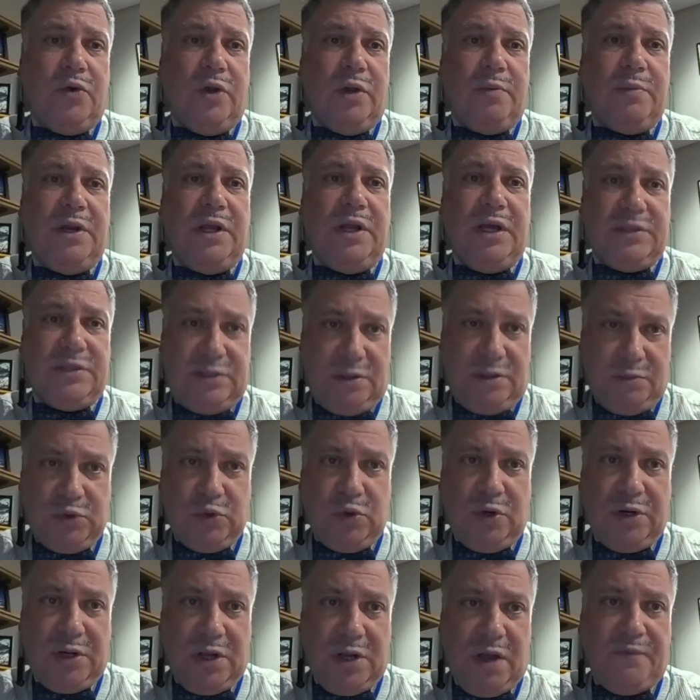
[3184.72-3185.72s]
agreement has some
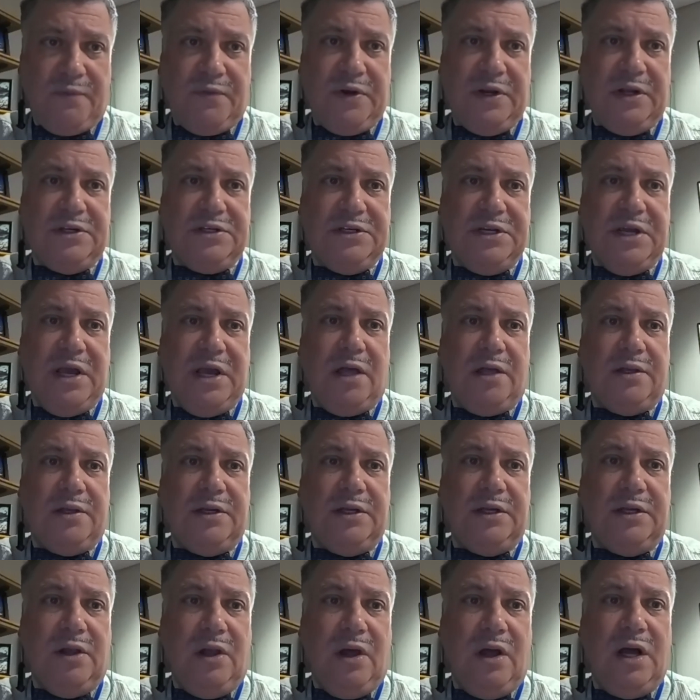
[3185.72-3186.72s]
sort of
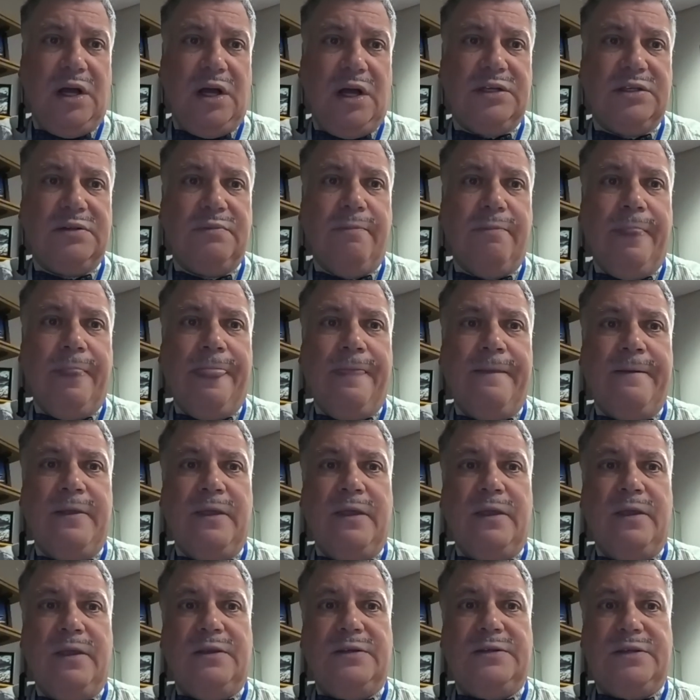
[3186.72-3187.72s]
confidentiality clause
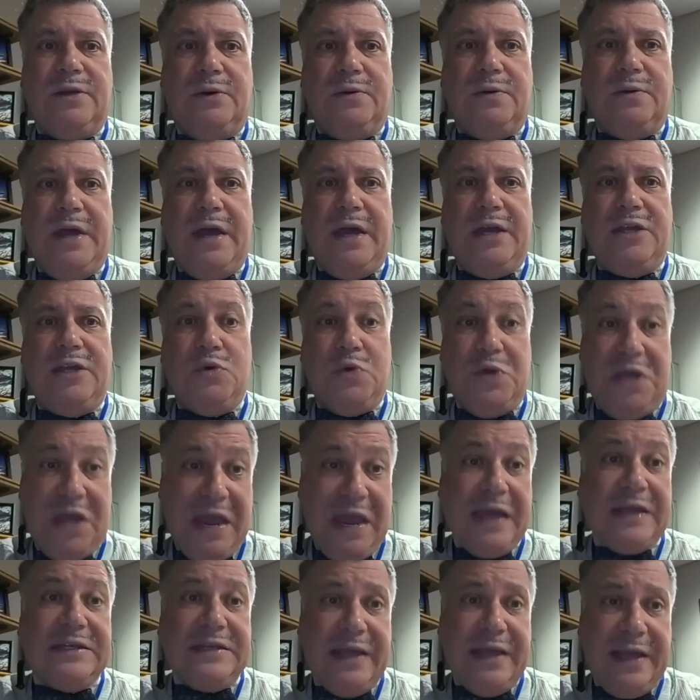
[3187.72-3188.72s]
so that you
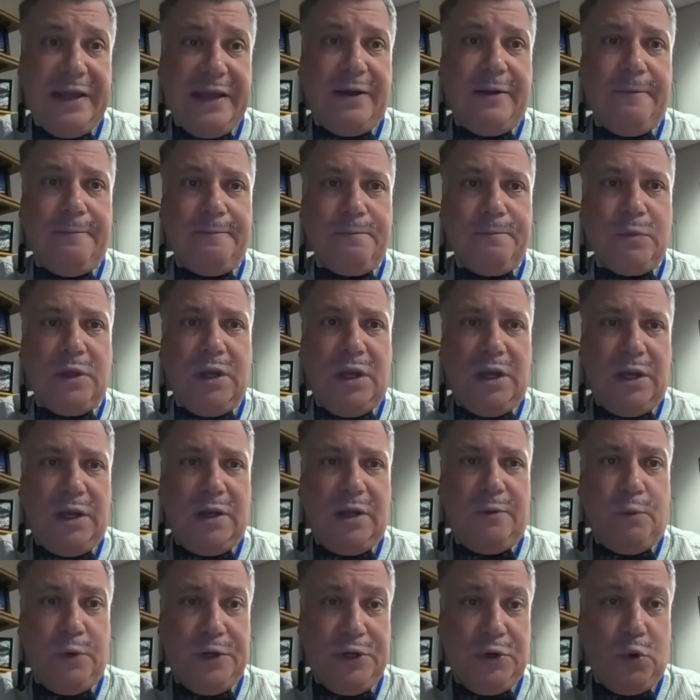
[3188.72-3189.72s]
can take
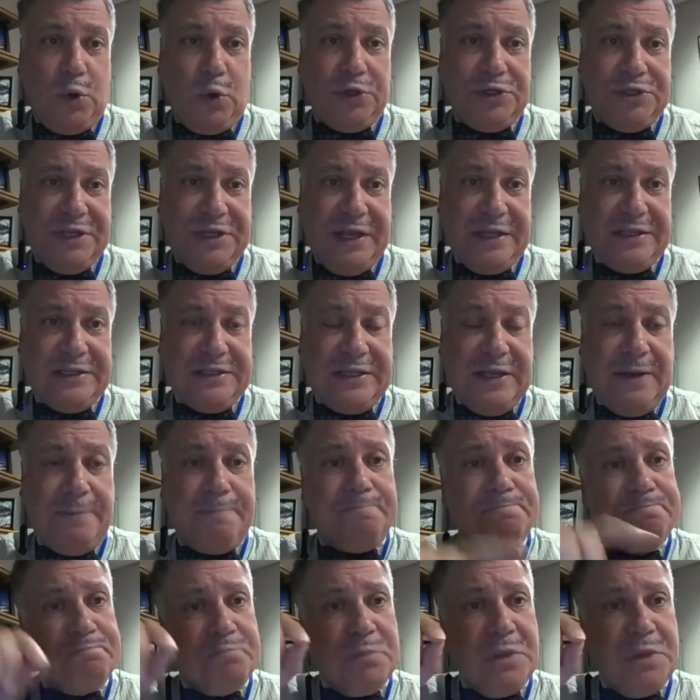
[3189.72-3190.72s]
uh, recourse against
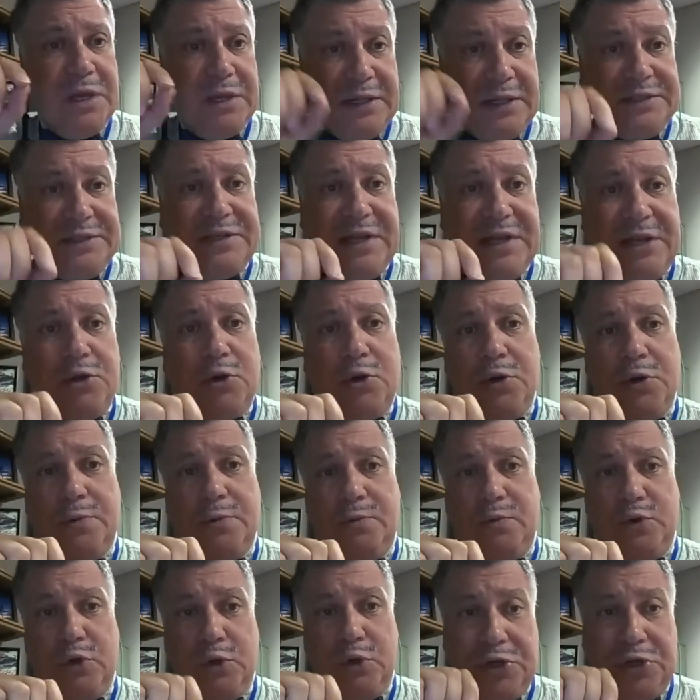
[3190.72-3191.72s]
them. Let's say
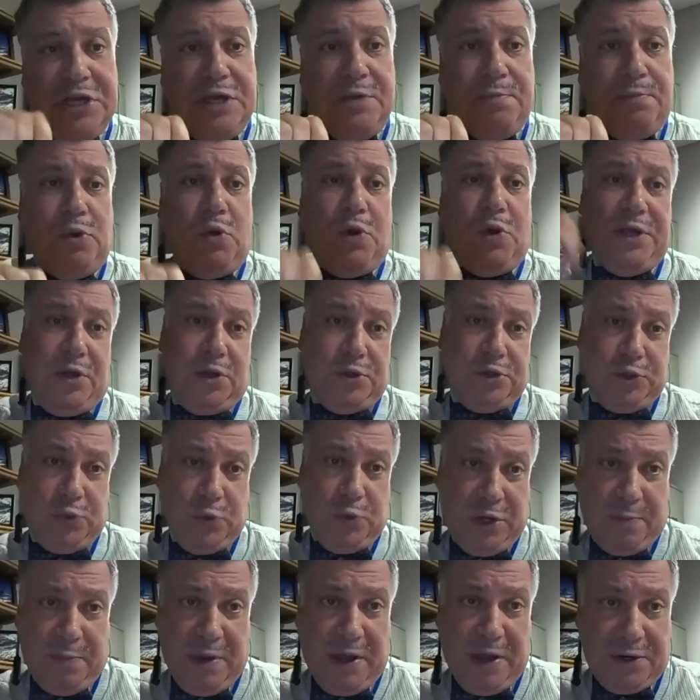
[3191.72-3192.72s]
your, your key employee goes
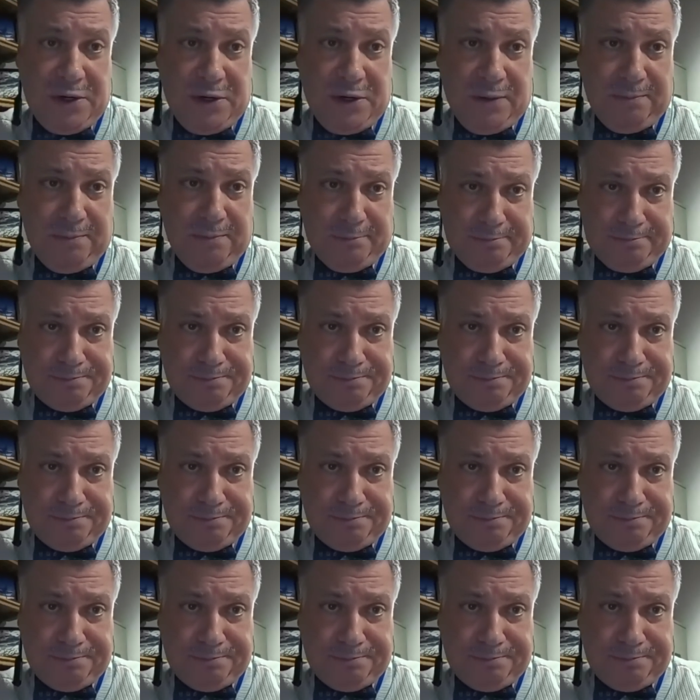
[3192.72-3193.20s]
to a competitor